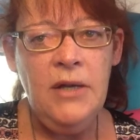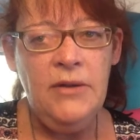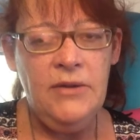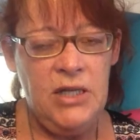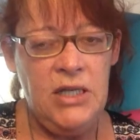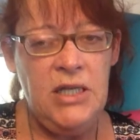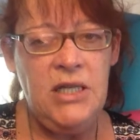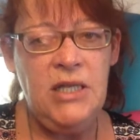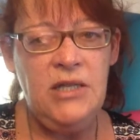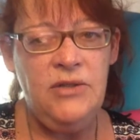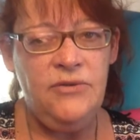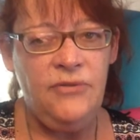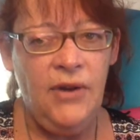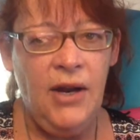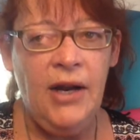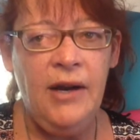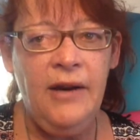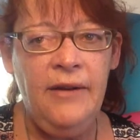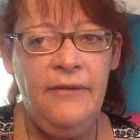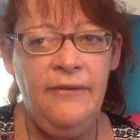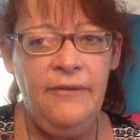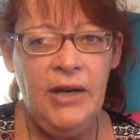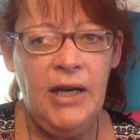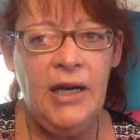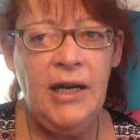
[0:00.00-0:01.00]
This is
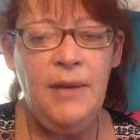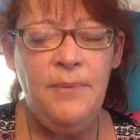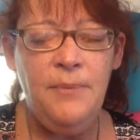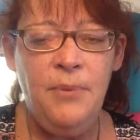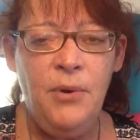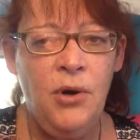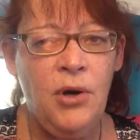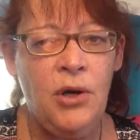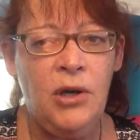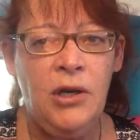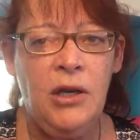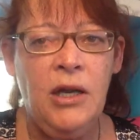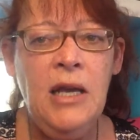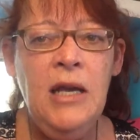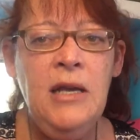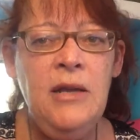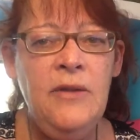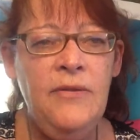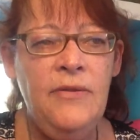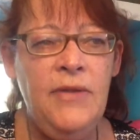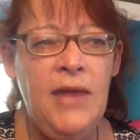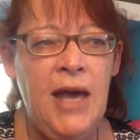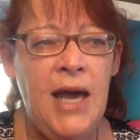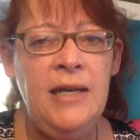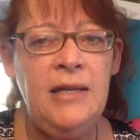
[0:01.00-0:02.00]
very, very important.
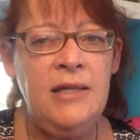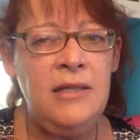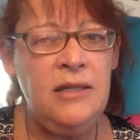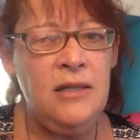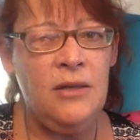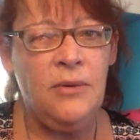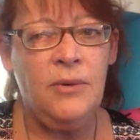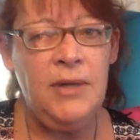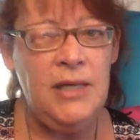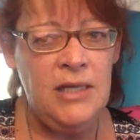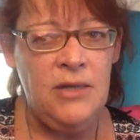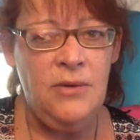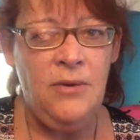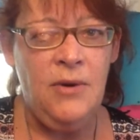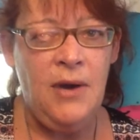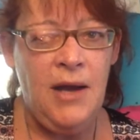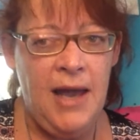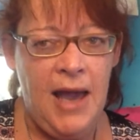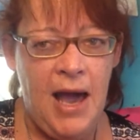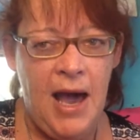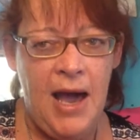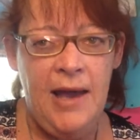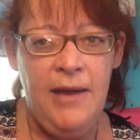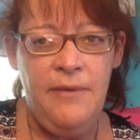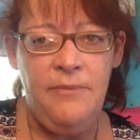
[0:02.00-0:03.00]
That is the reason why
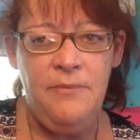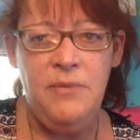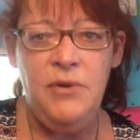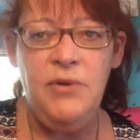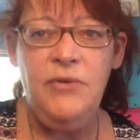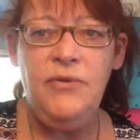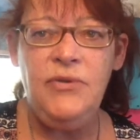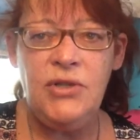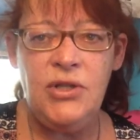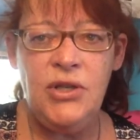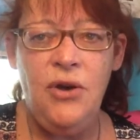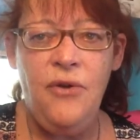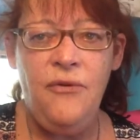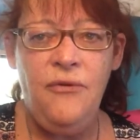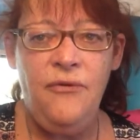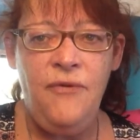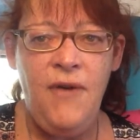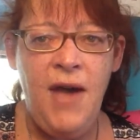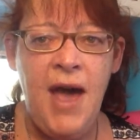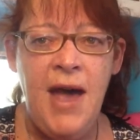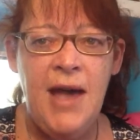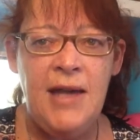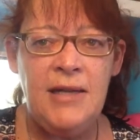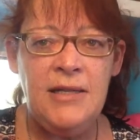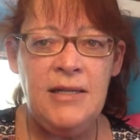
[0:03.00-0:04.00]
I have moved so
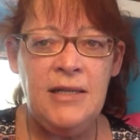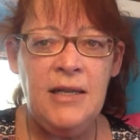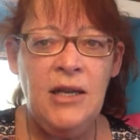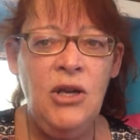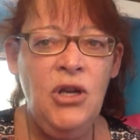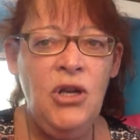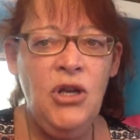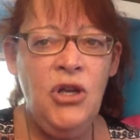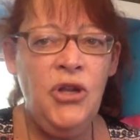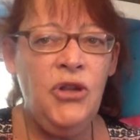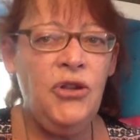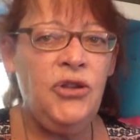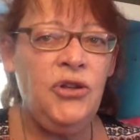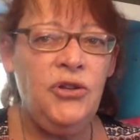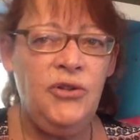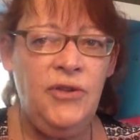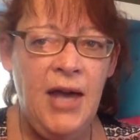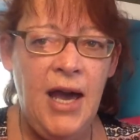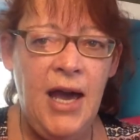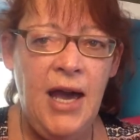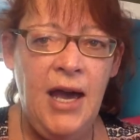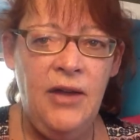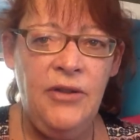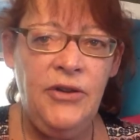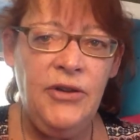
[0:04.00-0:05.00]
fast through
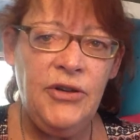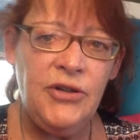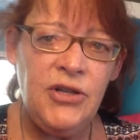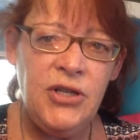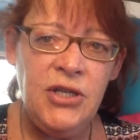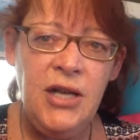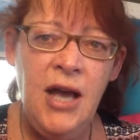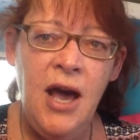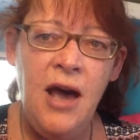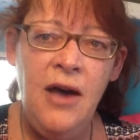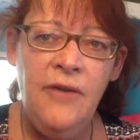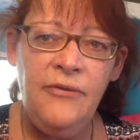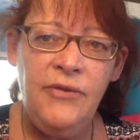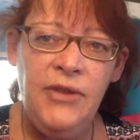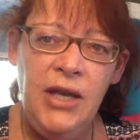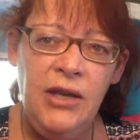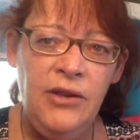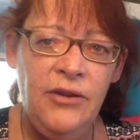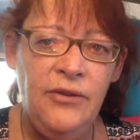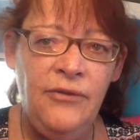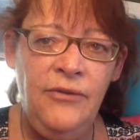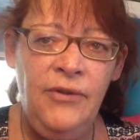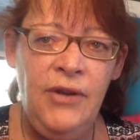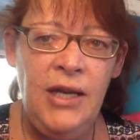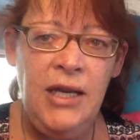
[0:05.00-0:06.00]
that other stuff, the
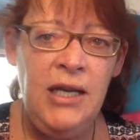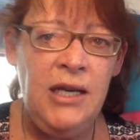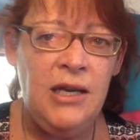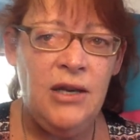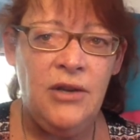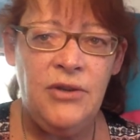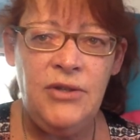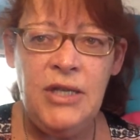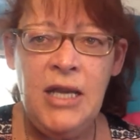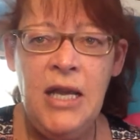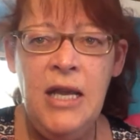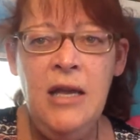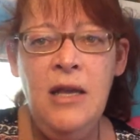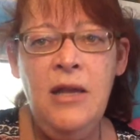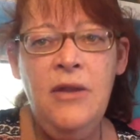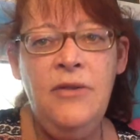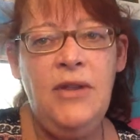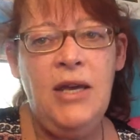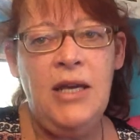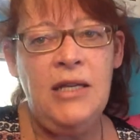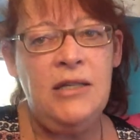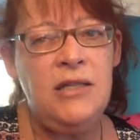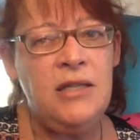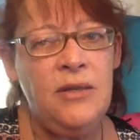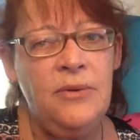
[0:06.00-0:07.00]
other videos.
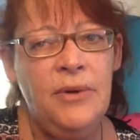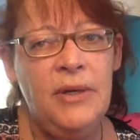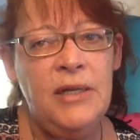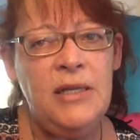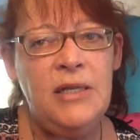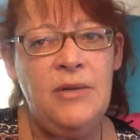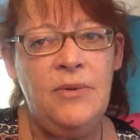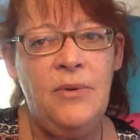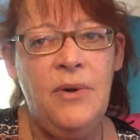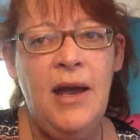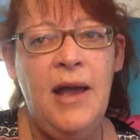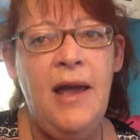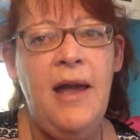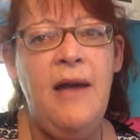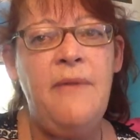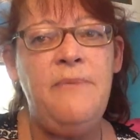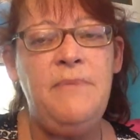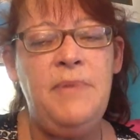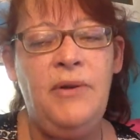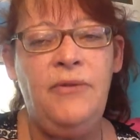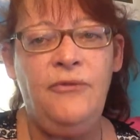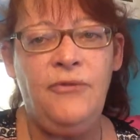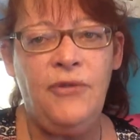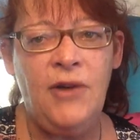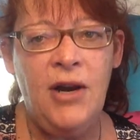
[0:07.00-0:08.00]
That's the reason why I've
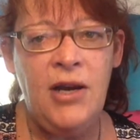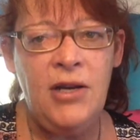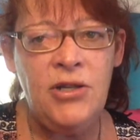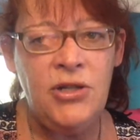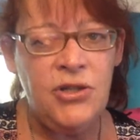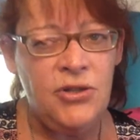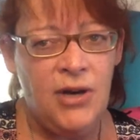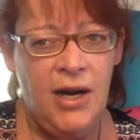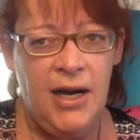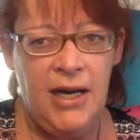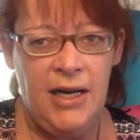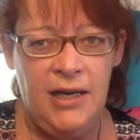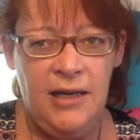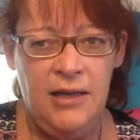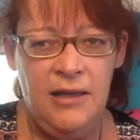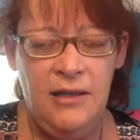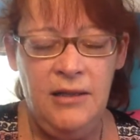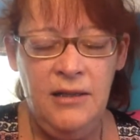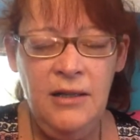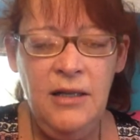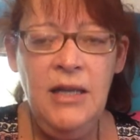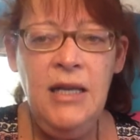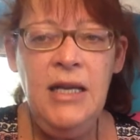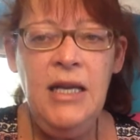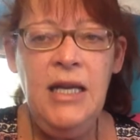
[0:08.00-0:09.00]
been frustrated
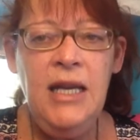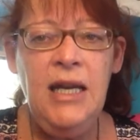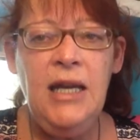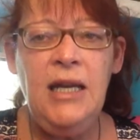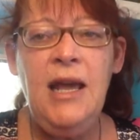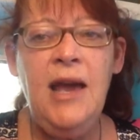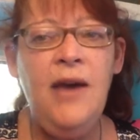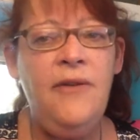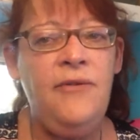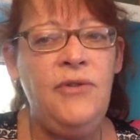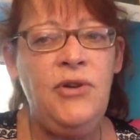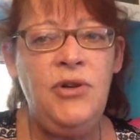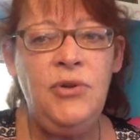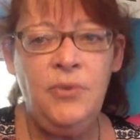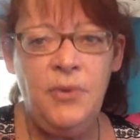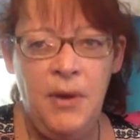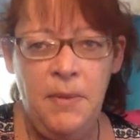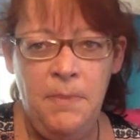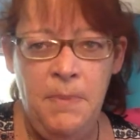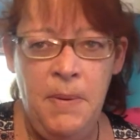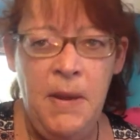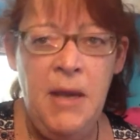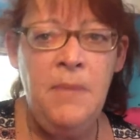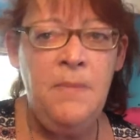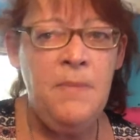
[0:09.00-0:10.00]
in having to
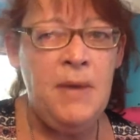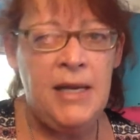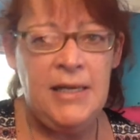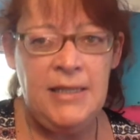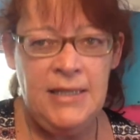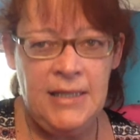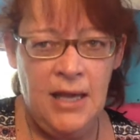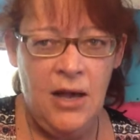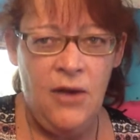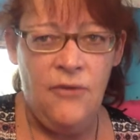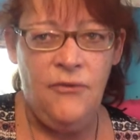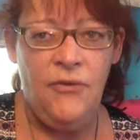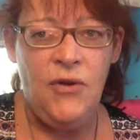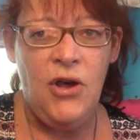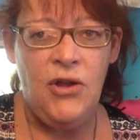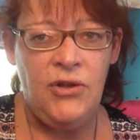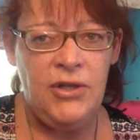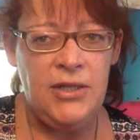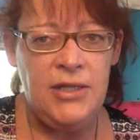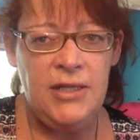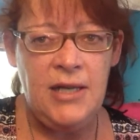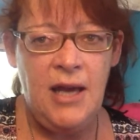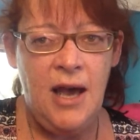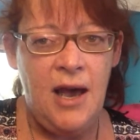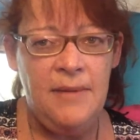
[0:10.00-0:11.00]
repeat myself all
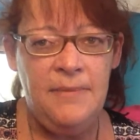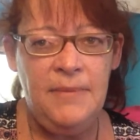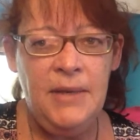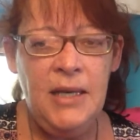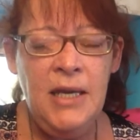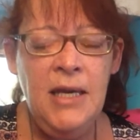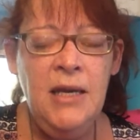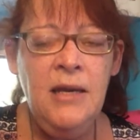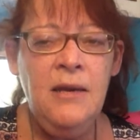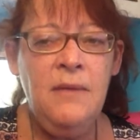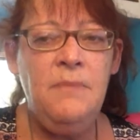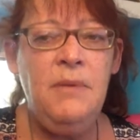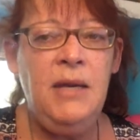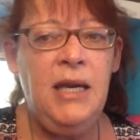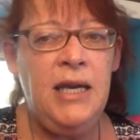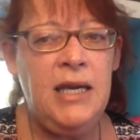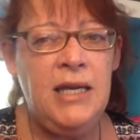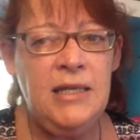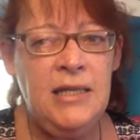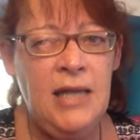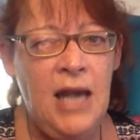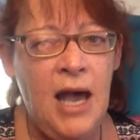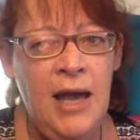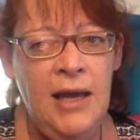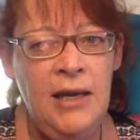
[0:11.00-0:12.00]
the time.
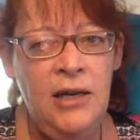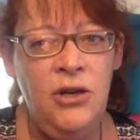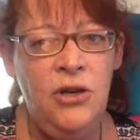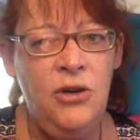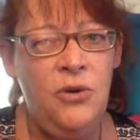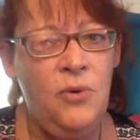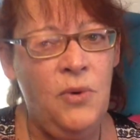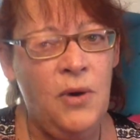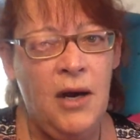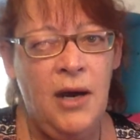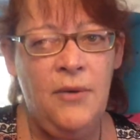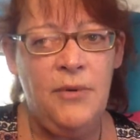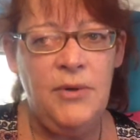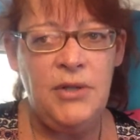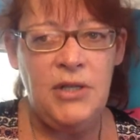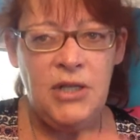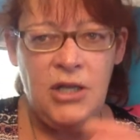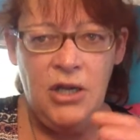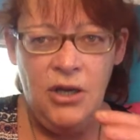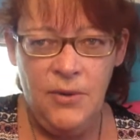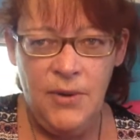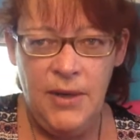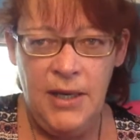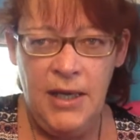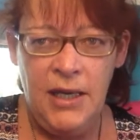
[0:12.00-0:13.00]
Because I knew where I was
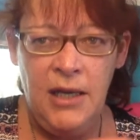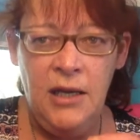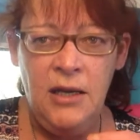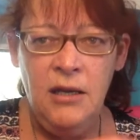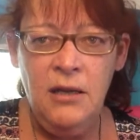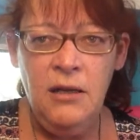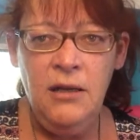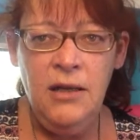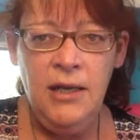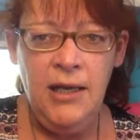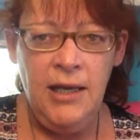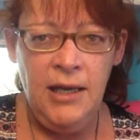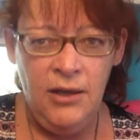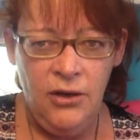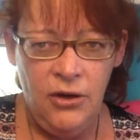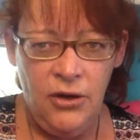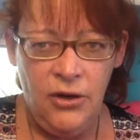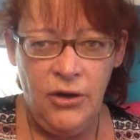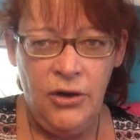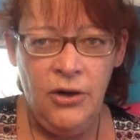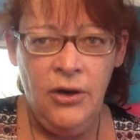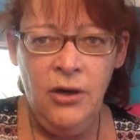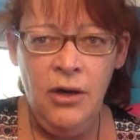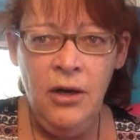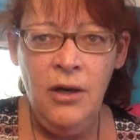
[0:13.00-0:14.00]
going
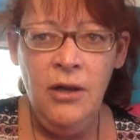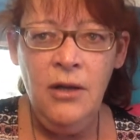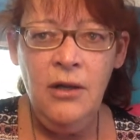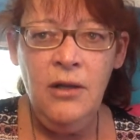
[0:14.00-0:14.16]
here,